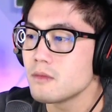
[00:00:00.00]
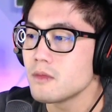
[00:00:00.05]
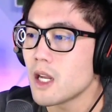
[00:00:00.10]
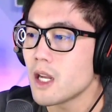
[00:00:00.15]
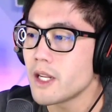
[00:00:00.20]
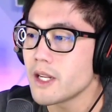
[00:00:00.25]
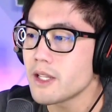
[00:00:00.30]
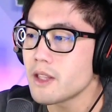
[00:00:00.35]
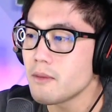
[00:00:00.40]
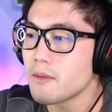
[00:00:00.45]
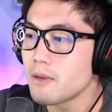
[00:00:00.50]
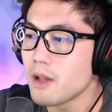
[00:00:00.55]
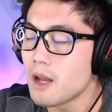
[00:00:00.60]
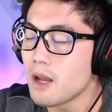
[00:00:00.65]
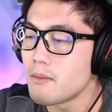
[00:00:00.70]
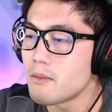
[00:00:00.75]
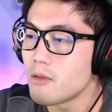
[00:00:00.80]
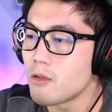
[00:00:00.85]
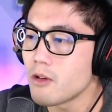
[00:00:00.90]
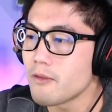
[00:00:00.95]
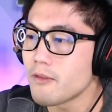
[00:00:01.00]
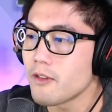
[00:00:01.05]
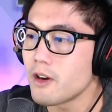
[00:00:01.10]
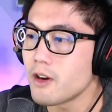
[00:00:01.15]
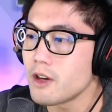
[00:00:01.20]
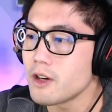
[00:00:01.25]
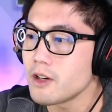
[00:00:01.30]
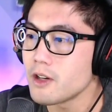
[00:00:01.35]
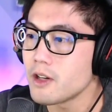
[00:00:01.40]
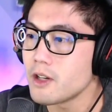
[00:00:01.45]
I like the plot more for
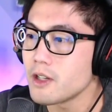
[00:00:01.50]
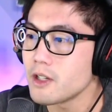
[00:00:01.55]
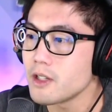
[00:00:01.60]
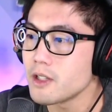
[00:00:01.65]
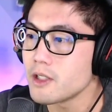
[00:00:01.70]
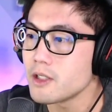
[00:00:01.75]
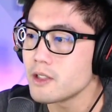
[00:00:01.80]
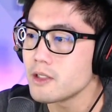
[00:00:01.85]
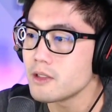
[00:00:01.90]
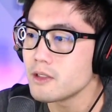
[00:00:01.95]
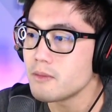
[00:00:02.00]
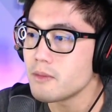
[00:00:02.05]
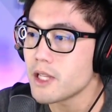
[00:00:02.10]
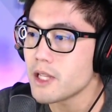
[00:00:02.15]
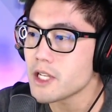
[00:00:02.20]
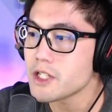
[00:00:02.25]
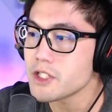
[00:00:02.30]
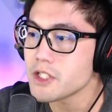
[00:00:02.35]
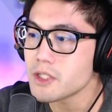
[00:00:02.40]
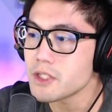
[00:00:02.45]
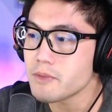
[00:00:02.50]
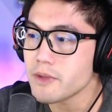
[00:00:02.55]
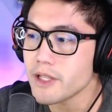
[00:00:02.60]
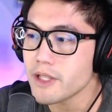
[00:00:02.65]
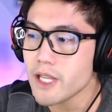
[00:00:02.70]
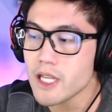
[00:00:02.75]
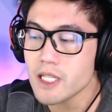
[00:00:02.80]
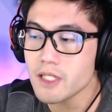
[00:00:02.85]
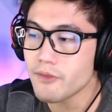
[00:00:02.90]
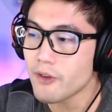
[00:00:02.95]
Hunter Hunter, but that's just me.
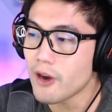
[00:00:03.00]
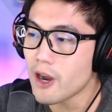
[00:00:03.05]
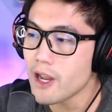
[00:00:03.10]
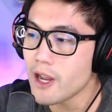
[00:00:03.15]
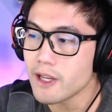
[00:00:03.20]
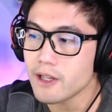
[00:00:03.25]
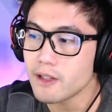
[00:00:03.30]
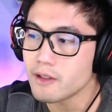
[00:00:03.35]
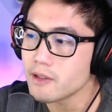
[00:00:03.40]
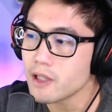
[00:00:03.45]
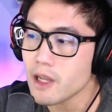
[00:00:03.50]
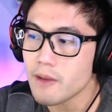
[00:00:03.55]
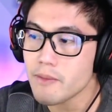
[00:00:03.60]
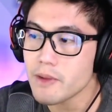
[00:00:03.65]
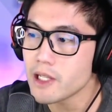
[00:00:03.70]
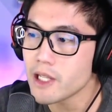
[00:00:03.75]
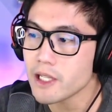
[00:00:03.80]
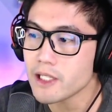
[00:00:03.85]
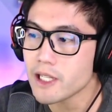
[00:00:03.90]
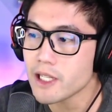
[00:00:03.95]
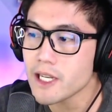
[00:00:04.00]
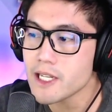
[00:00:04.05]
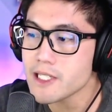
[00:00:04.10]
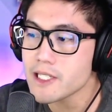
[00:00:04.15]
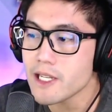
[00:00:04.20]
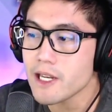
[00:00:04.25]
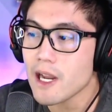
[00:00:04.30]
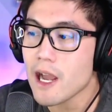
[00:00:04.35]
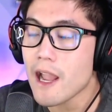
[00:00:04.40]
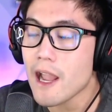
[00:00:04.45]
That's fine. I mean, like like I
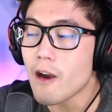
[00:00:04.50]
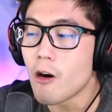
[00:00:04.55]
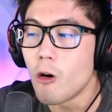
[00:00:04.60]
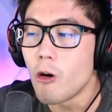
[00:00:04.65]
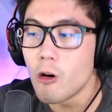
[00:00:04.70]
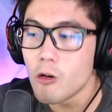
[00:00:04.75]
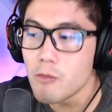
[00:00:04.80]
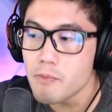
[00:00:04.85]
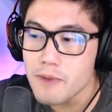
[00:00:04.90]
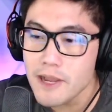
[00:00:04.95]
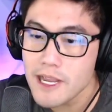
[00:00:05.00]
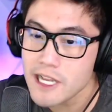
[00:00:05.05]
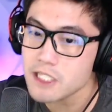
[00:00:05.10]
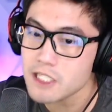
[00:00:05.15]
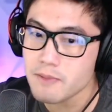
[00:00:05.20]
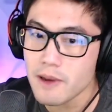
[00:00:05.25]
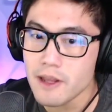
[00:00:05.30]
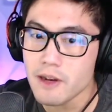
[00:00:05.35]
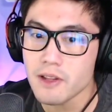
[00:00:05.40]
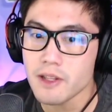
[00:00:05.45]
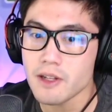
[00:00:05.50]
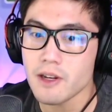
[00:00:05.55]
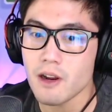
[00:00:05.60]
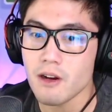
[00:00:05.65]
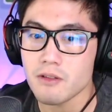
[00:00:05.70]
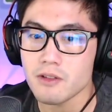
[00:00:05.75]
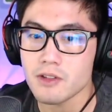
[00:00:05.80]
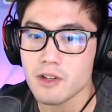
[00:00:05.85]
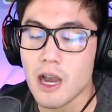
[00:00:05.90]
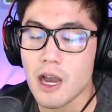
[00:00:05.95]
said, I hope it's better than
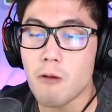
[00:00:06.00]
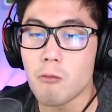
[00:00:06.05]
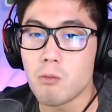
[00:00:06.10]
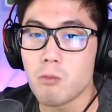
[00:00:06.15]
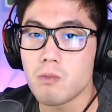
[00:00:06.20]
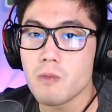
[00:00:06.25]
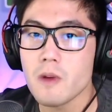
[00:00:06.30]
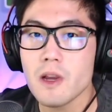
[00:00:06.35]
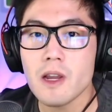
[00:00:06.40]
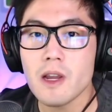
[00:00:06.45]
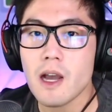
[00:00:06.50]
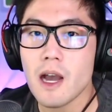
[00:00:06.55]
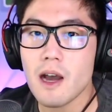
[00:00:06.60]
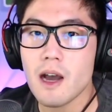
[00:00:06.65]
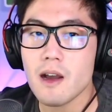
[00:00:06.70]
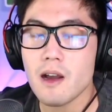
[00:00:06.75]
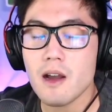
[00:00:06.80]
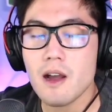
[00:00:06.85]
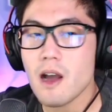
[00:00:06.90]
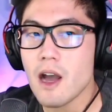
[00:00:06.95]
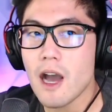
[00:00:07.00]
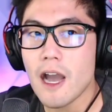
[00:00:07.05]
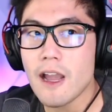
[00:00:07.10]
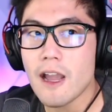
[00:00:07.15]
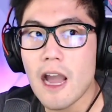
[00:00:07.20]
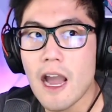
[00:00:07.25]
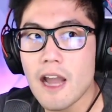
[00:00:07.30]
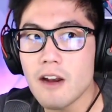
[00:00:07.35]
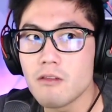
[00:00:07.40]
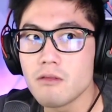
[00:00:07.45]
Naruto. i
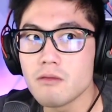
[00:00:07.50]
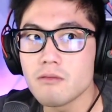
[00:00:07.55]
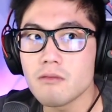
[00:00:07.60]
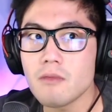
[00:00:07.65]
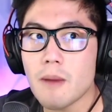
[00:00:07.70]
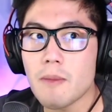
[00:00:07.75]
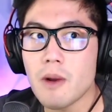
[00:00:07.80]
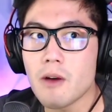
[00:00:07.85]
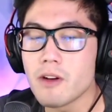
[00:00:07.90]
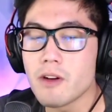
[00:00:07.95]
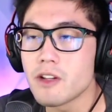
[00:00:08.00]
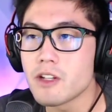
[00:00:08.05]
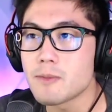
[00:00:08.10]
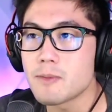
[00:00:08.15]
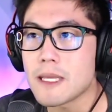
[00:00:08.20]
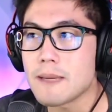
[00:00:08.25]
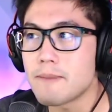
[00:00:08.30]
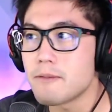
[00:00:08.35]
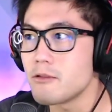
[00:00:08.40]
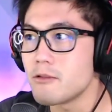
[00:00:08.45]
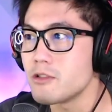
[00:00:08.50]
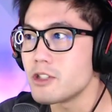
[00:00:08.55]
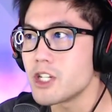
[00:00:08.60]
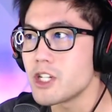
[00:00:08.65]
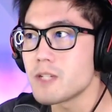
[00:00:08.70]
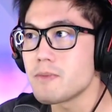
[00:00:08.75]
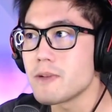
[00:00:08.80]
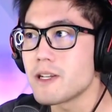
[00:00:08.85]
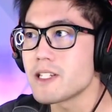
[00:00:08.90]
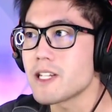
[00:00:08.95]
I I don't. I'm not one of those people who
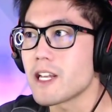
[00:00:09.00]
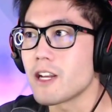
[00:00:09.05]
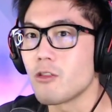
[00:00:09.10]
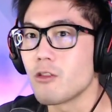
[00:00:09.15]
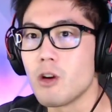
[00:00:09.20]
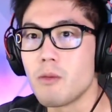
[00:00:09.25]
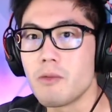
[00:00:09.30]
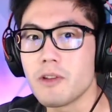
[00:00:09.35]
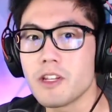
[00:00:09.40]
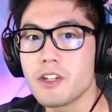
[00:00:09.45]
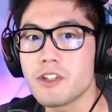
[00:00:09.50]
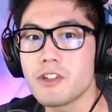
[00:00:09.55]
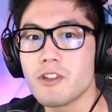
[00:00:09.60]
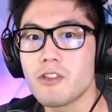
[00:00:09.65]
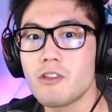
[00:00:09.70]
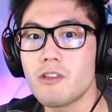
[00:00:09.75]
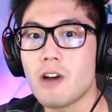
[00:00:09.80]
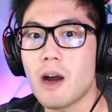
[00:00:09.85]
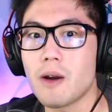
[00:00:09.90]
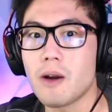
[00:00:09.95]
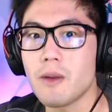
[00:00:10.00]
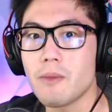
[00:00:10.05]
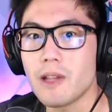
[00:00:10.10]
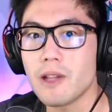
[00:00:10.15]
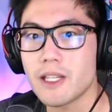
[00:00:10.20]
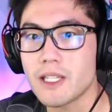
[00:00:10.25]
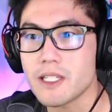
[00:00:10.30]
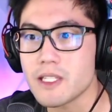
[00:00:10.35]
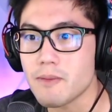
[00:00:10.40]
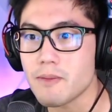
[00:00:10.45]
just because I grew up with a show, I'm gonna be
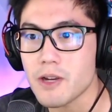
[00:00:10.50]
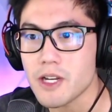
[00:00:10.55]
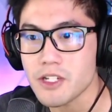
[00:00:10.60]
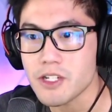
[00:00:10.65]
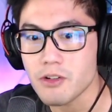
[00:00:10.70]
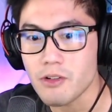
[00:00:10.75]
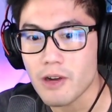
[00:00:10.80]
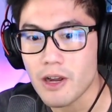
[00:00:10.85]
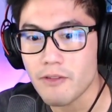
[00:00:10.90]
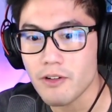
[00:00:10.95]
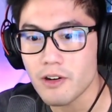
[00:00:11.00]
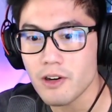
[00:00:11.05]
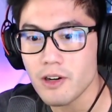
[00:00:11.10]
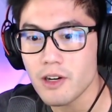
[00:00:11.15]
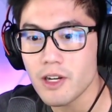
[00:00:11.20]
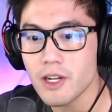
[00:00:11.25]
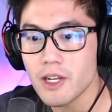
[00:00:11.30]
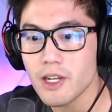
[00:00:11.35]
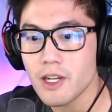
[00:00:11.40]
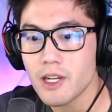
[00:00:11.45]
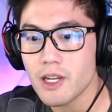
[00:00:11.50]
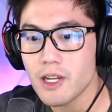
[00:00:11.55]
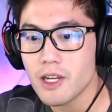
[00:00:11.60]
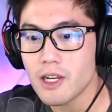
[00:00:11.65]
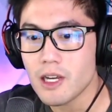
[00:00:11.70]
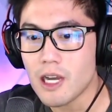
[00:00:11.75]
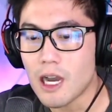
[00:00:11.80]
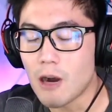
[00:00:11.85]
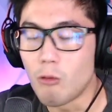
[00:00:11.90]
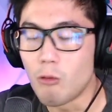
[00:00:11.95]
like this is the best show ever.
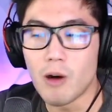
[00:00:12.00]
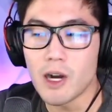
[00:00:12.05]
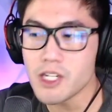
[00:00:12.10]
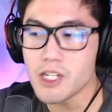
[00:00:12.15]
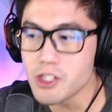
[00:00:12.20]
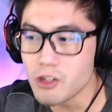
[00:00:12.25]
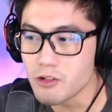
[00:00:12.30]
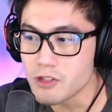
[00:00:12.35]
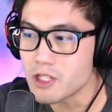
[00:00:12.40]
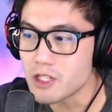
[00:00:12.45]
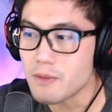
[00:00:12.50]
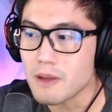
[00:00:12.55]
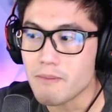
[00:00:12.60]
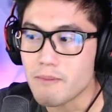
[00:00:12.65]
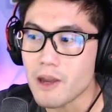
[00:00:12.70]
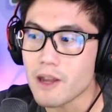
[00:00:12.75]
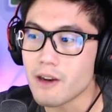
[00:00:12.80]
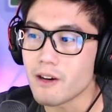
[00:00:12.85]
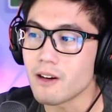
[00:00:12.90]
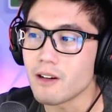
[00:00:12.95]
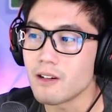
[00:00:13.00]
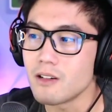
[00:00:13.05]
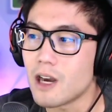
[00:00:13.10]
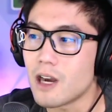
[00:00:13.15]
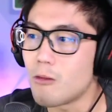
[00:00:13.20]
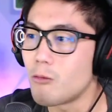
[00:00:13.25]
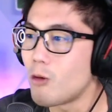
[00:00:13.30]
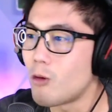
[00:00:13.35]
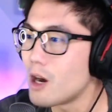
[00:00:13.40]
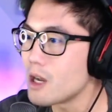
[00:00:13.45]
I want shows to be better.
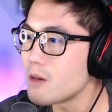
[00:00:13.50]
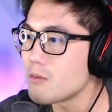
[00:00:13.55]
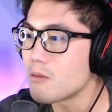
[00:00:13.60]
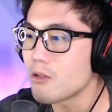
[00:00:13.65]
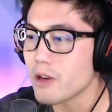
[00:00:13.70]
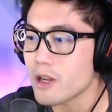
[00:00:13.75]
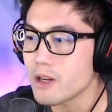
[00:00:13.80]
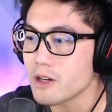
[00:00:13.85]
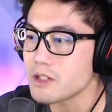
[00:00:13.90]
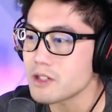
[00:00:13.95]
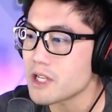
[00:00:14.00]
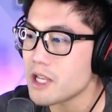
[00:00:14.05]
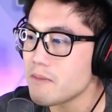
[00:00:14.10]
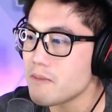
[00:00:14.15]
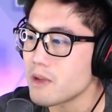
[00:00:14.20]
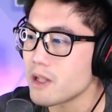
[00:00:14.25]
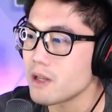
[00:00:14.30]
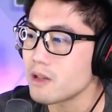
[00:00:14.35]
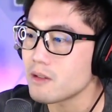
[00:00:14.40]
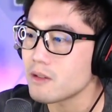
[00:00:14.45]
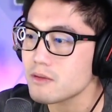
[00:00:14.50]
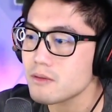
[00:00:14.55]
I want more entertainment.